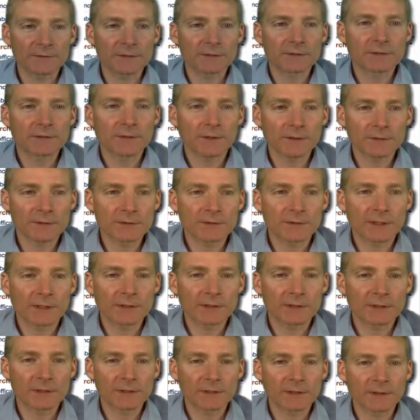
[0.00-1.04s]
Just go straight
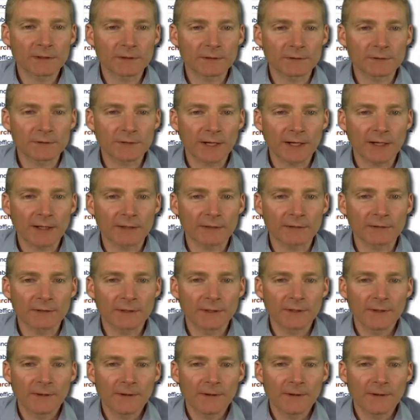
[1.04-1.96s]
to the clinical trials.